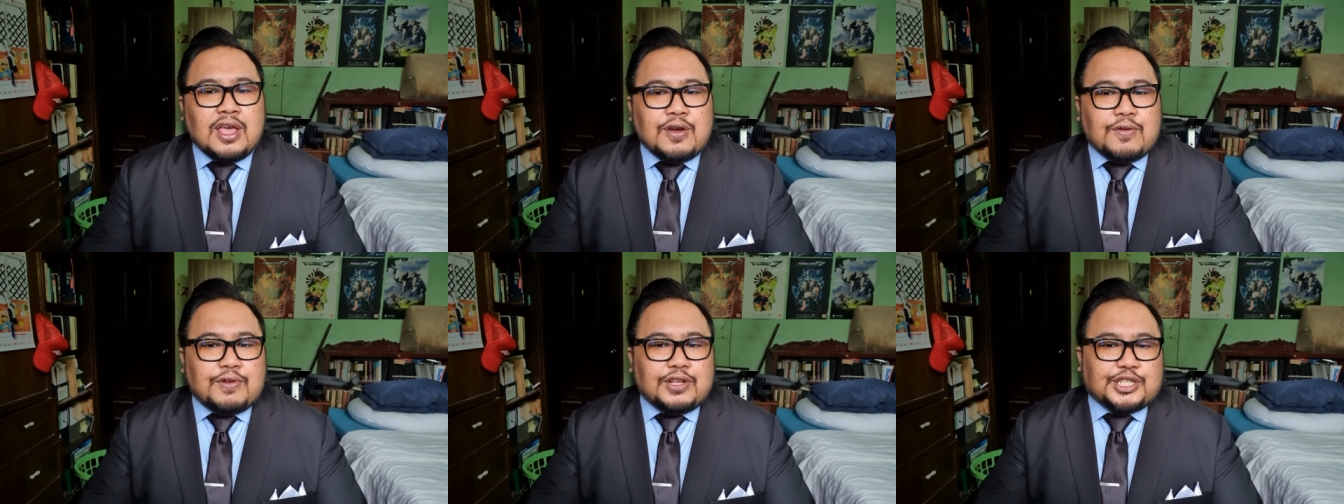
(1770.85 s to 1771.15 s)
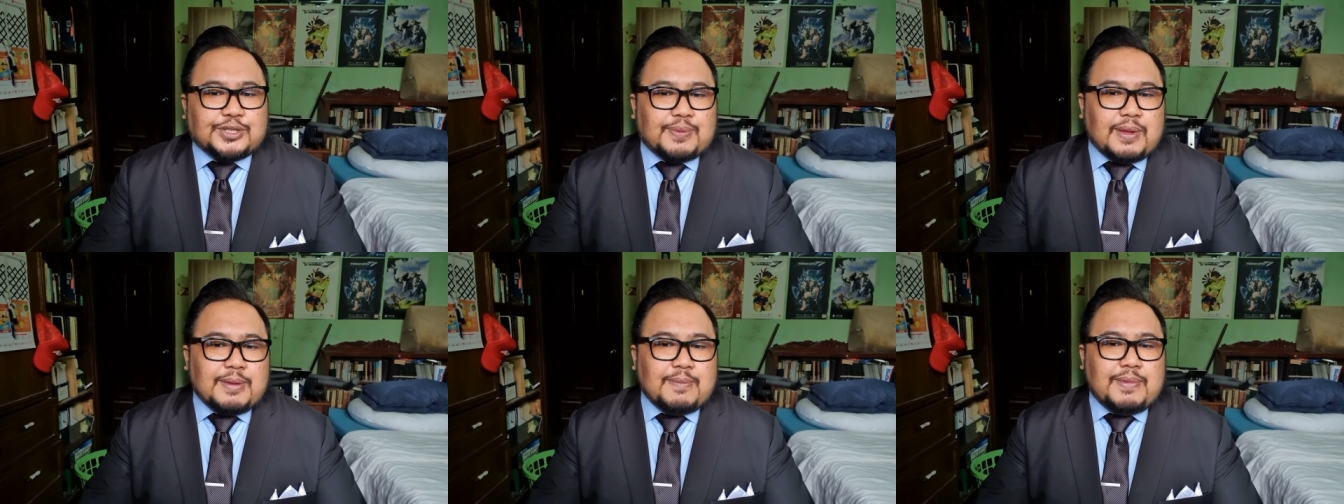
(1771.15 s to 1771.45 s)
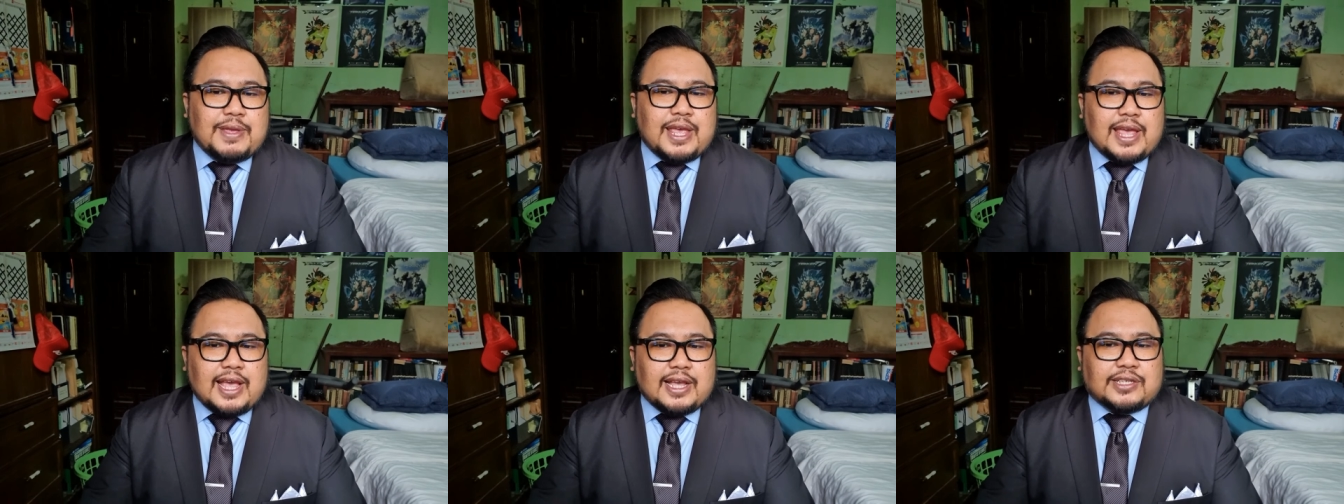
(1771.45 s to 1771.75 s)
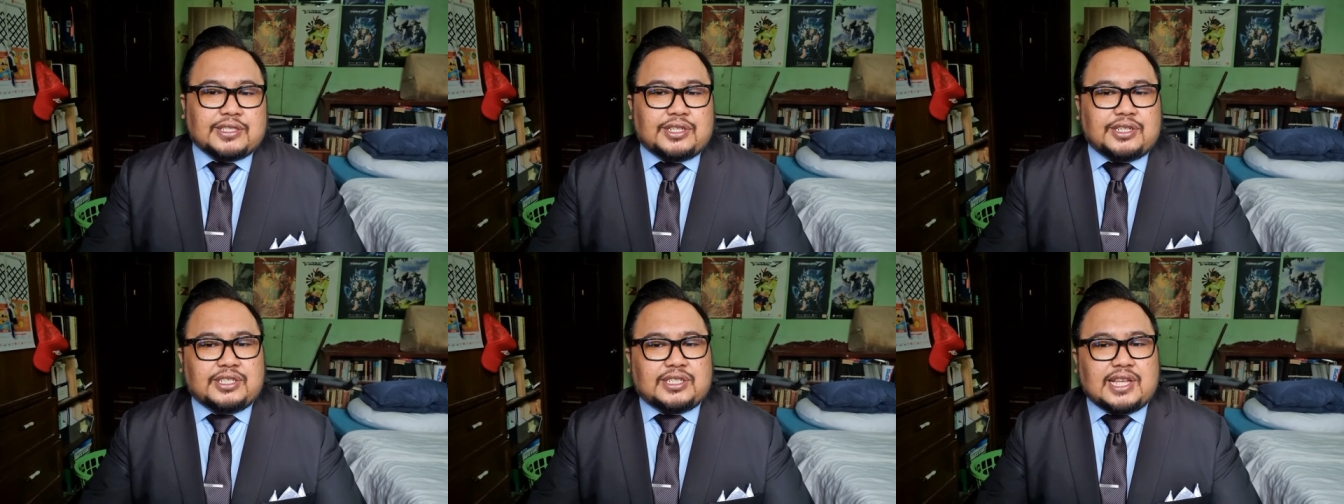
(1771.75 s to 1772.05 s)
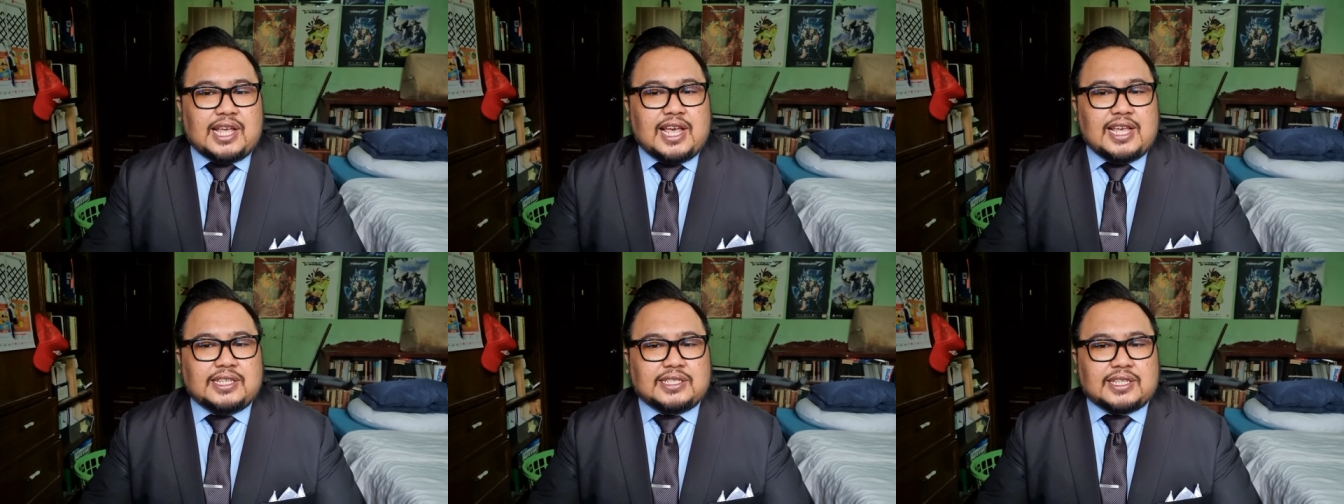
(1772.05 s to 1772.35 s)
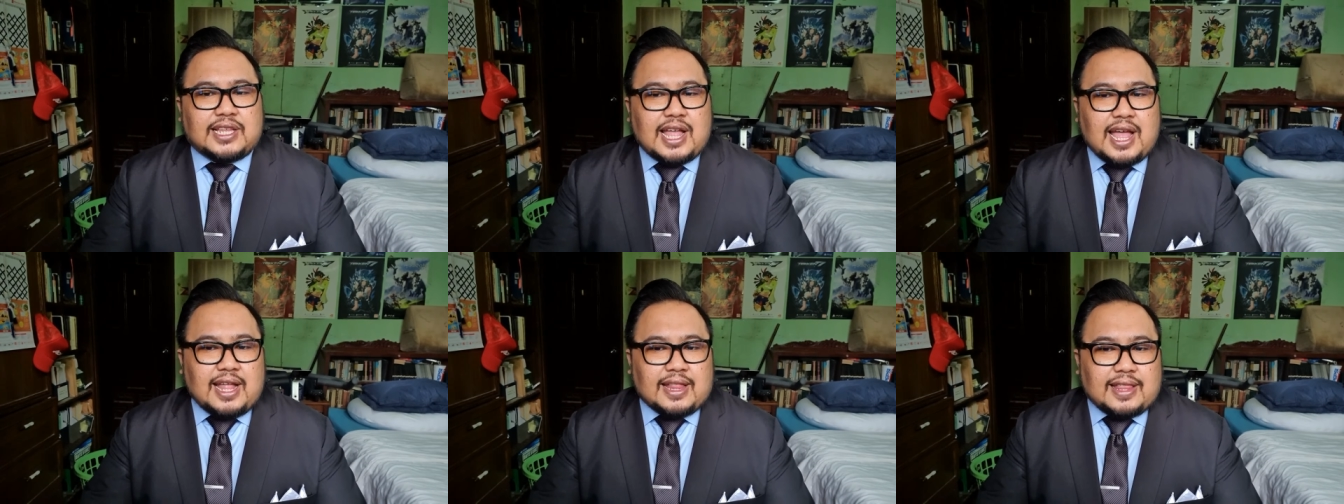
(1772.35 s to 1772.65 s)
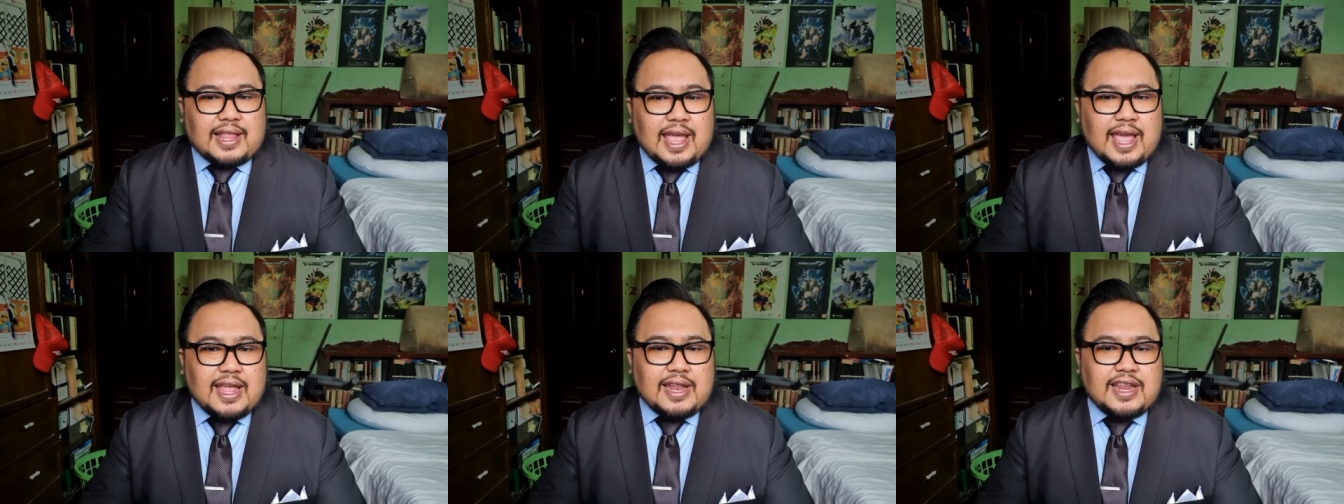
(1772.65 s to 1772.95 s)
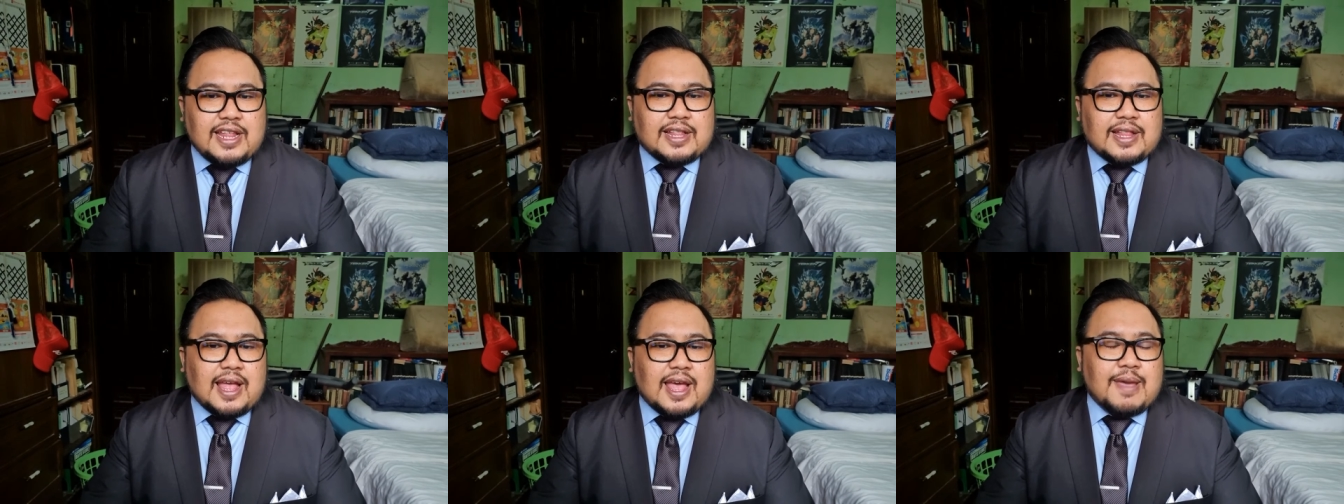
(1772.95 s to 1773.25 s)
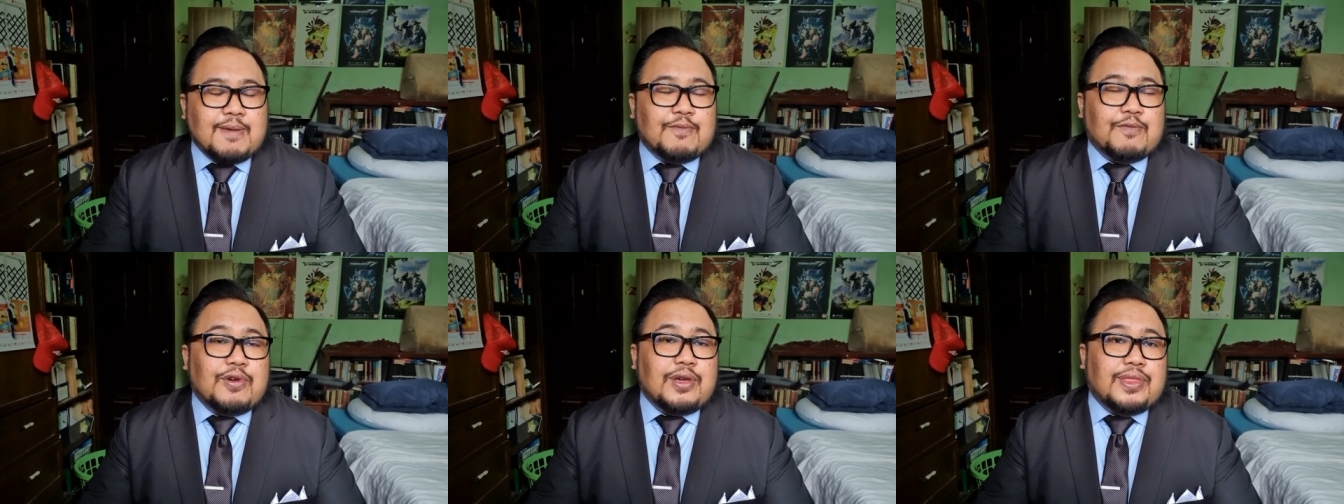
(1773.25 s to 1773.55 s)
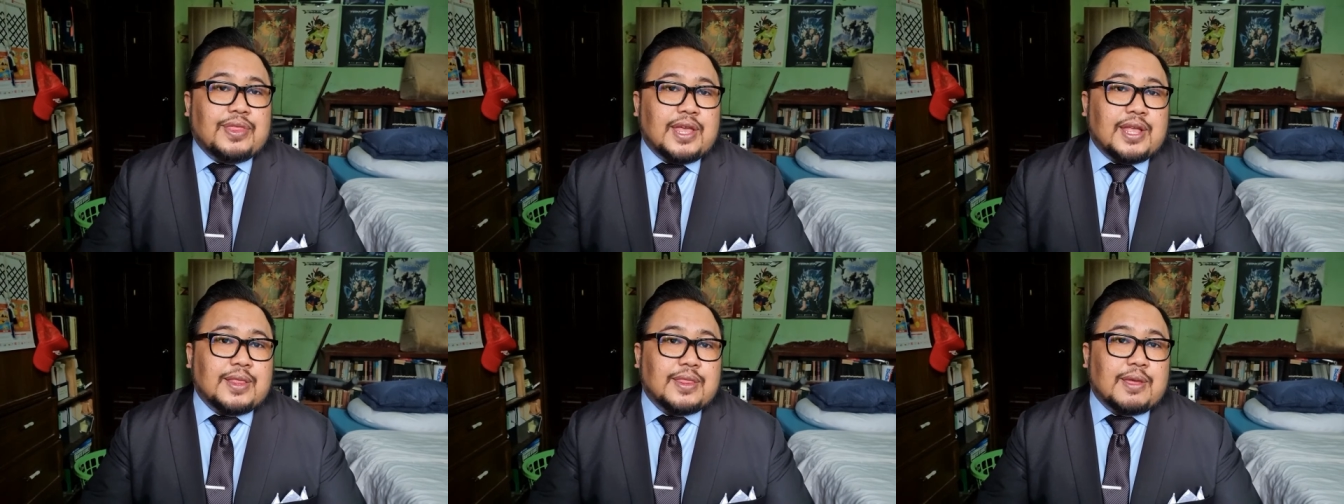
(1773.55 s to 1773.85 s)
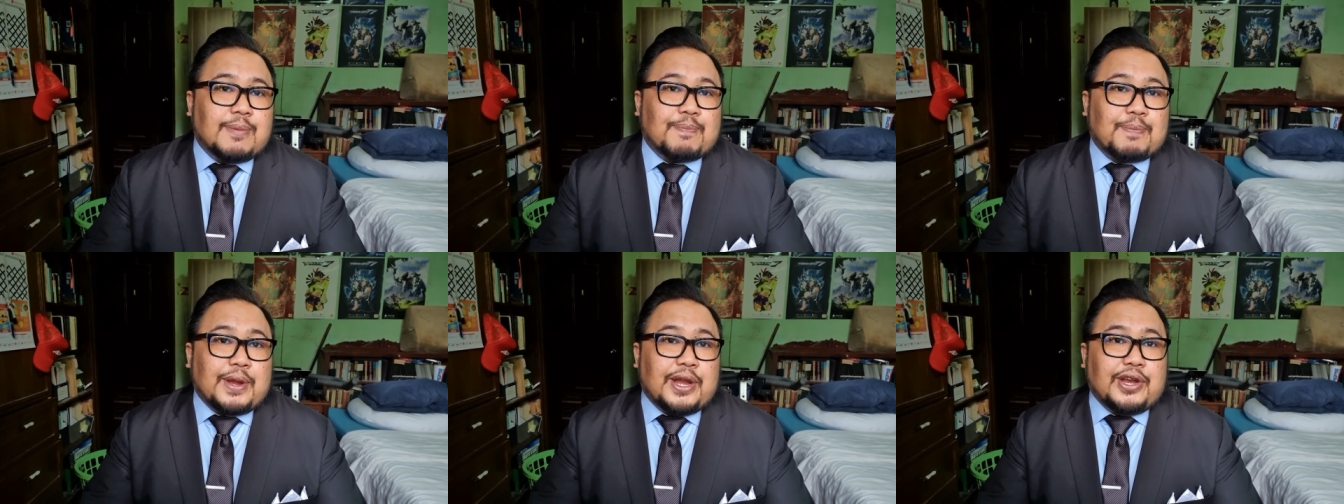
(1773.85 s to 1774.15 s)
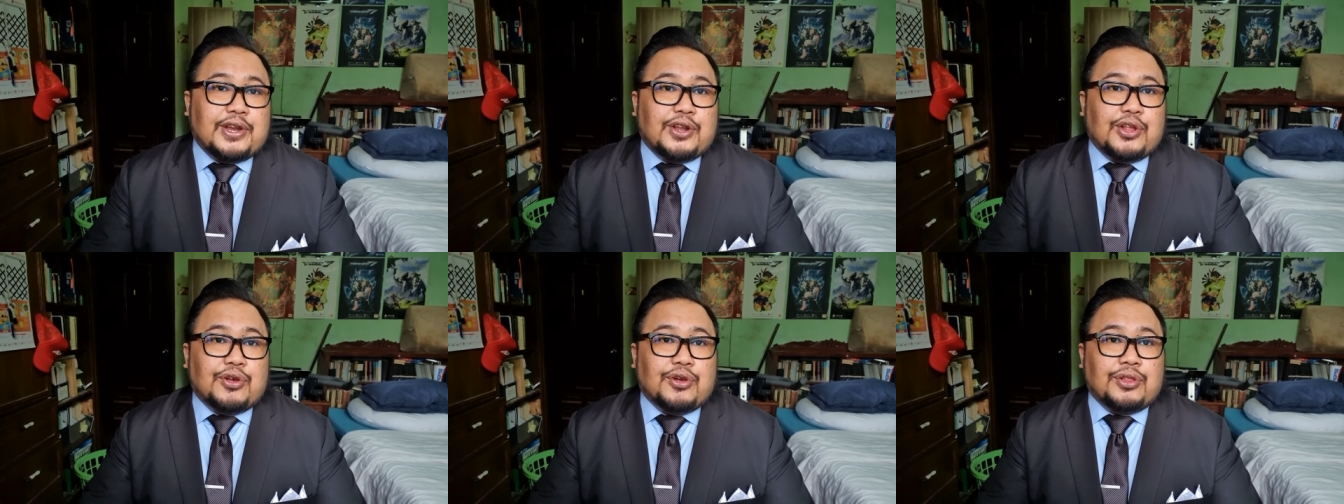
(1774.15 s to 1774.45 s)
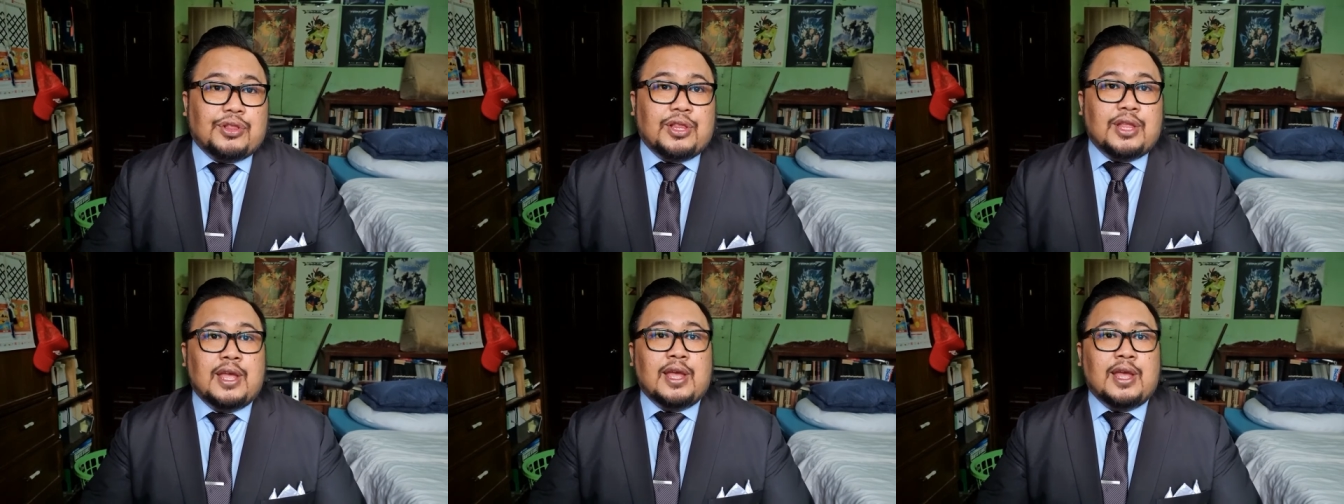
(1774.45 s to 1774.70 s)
which may be exercised at any time within the period